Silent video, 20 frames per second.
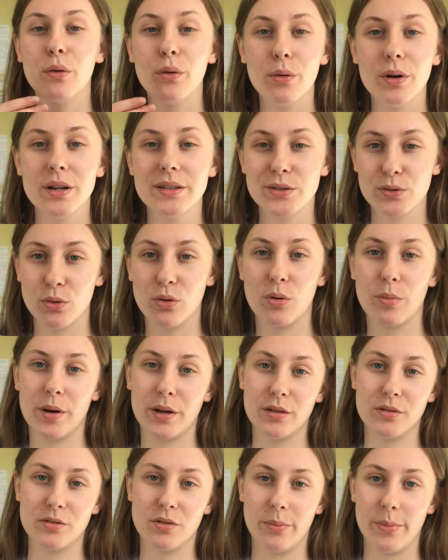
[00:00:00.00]
always talk about
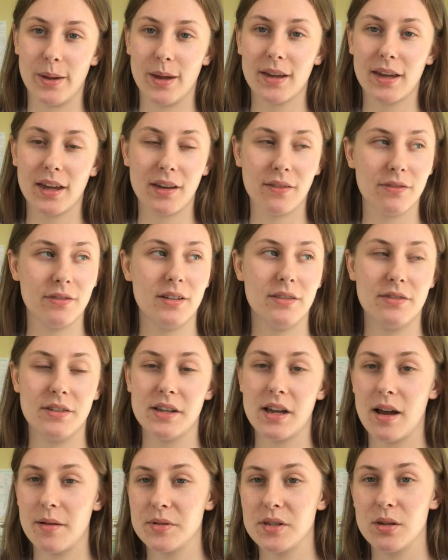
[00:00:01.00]
your topic, even if it
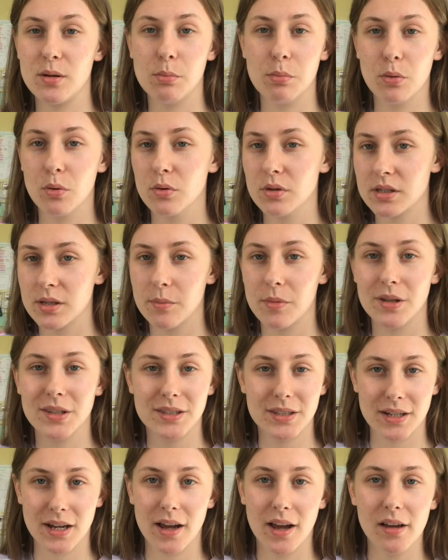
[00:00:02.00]
absolutely bores someone
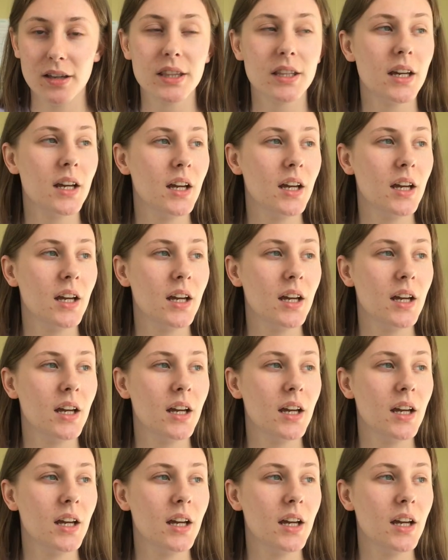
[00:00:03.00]
to death.